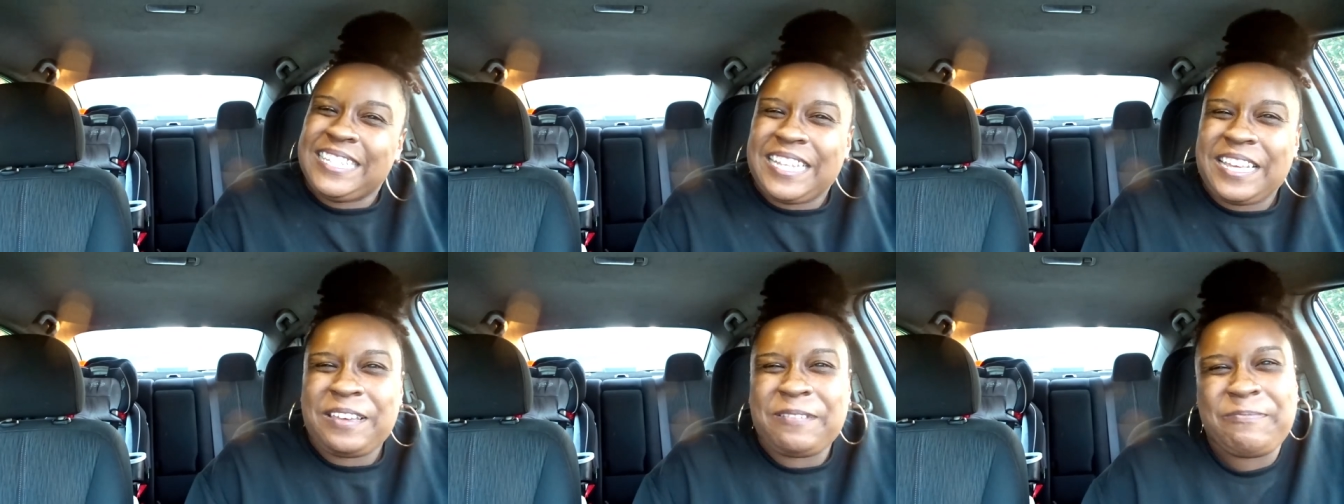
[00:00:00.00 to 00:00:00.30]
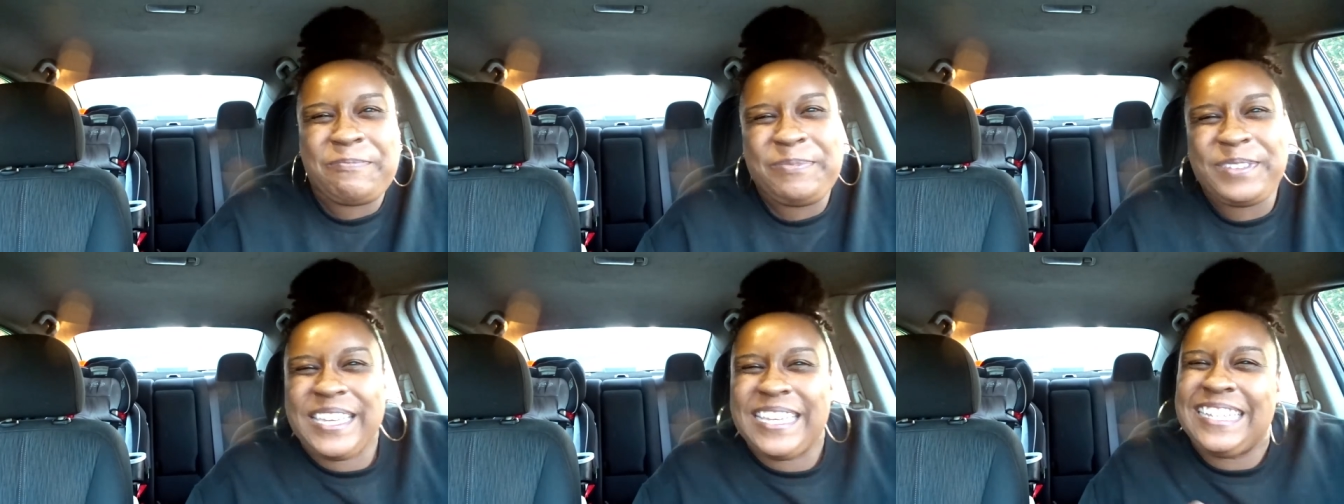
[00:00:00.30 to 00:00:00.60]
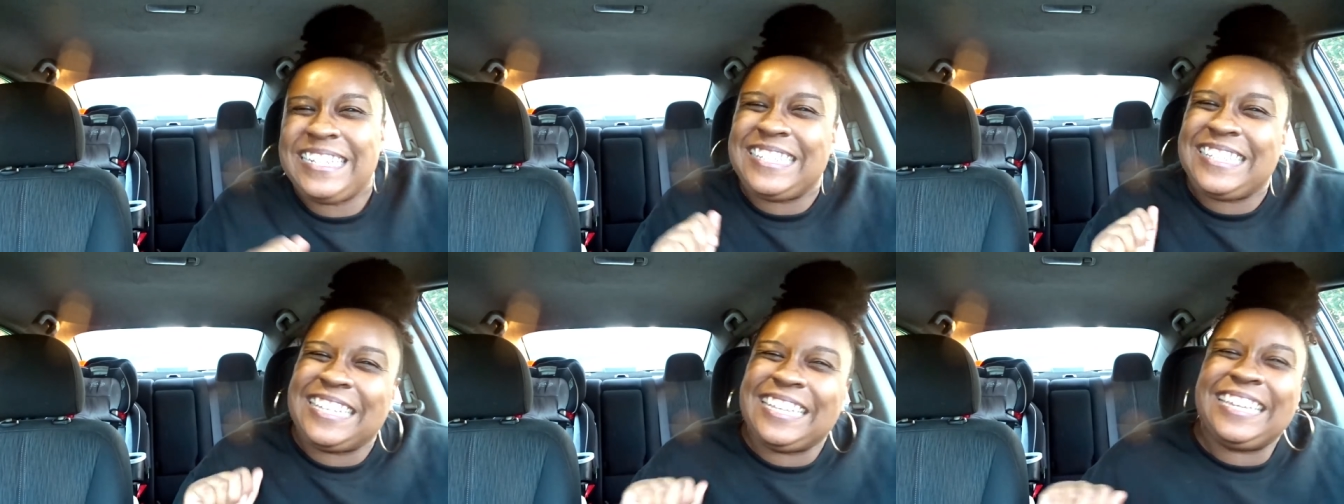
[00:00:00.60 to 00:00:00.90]
up,
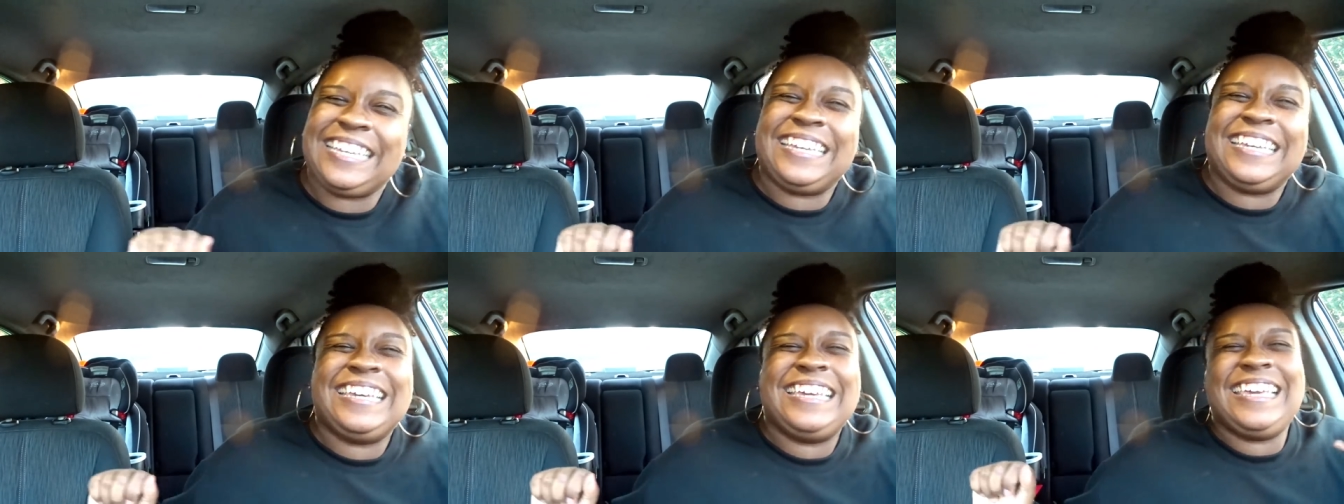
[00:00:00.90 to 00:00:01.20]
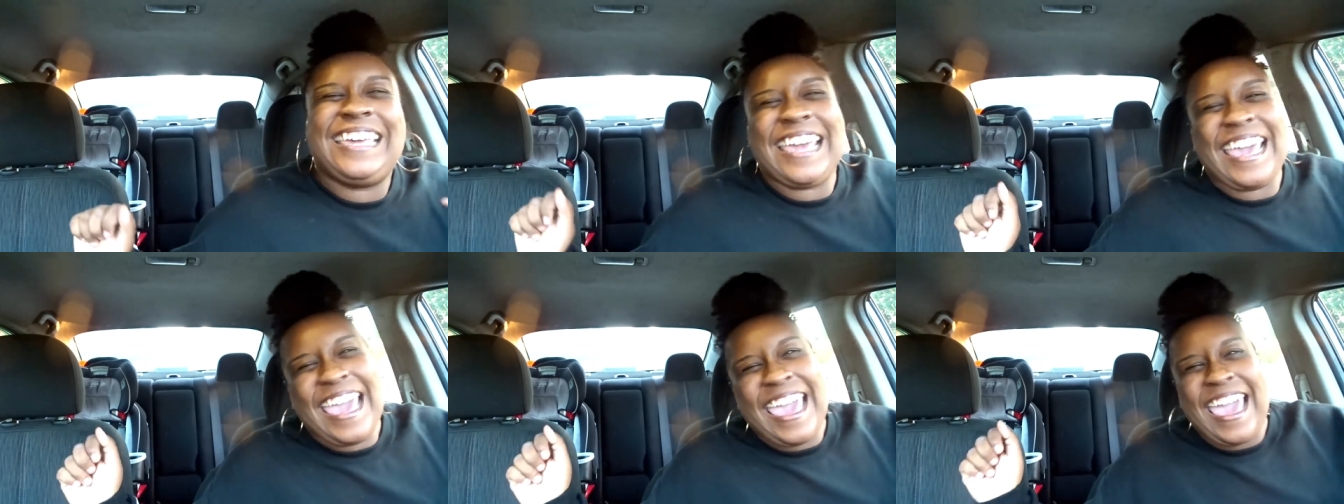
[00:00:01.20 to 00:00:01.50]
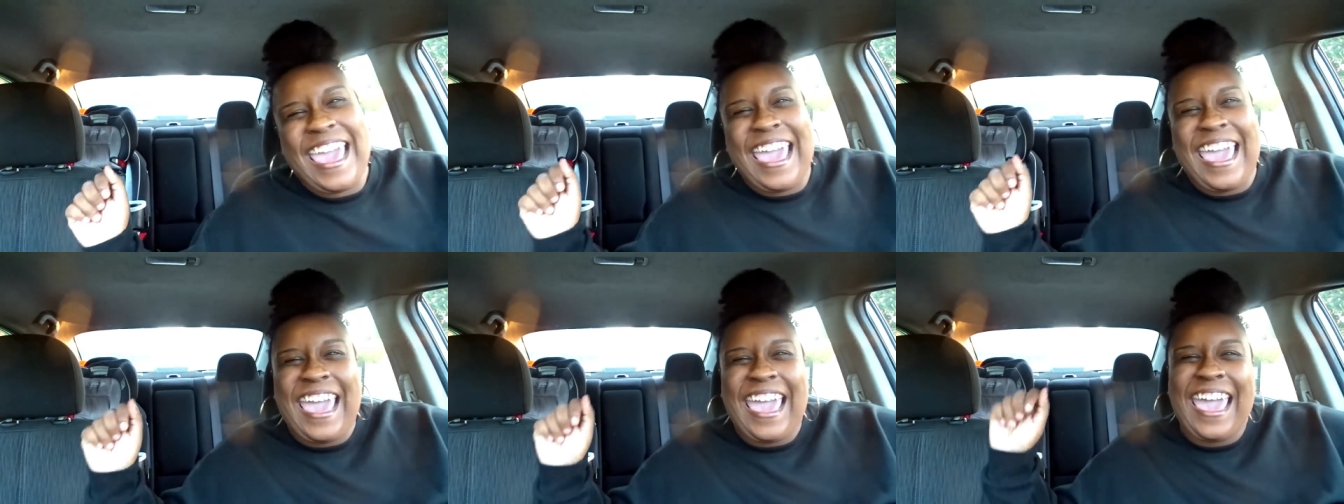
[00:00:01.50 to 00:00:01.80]
BT
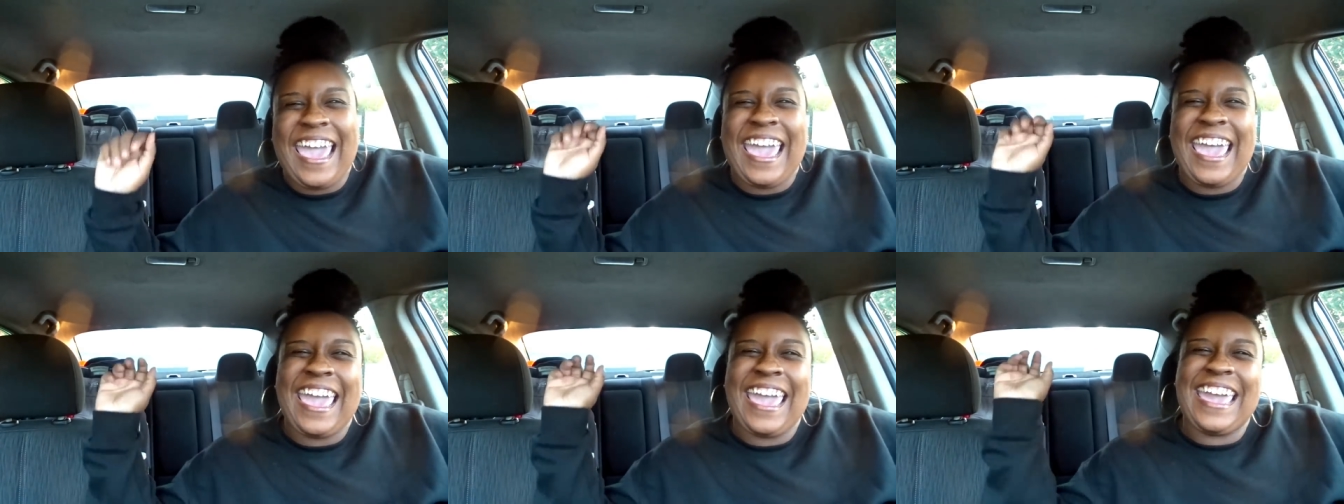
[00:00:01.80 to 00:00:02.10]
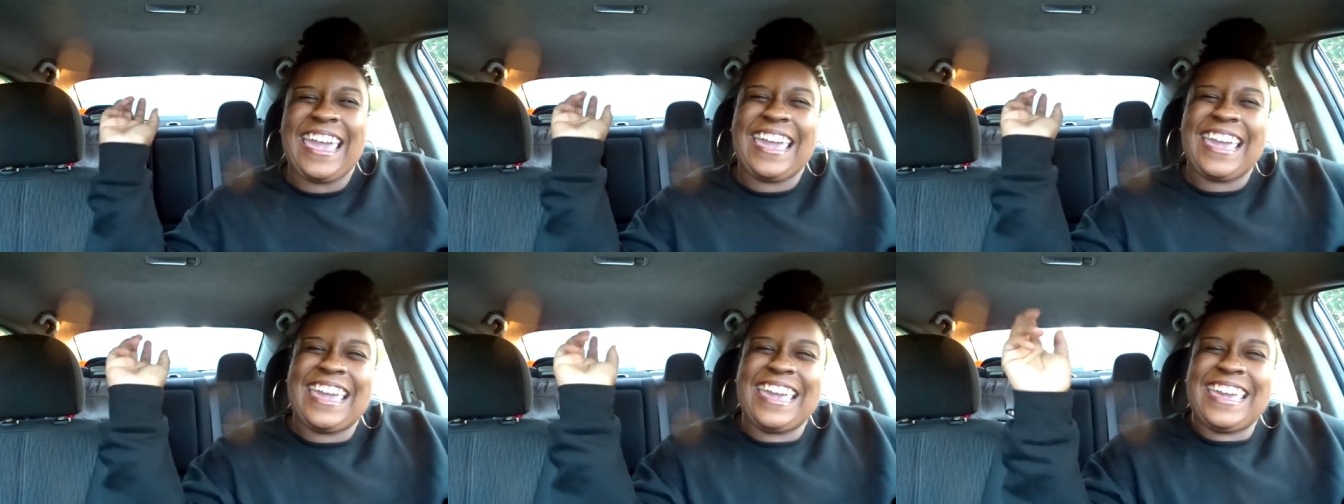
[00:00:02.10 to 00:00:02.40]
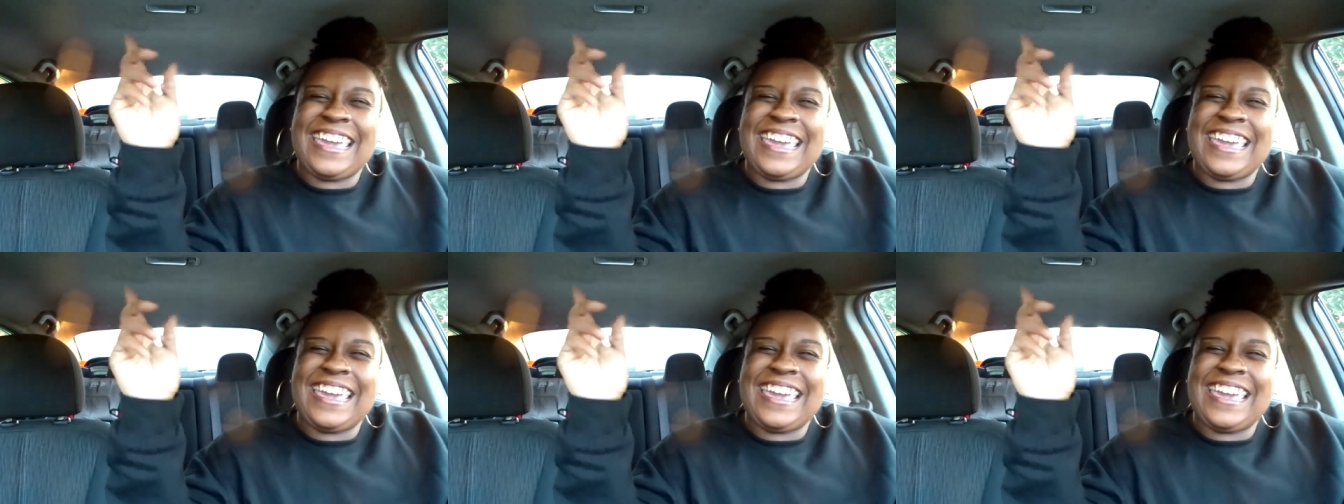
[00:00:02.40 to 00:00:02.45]
Gang?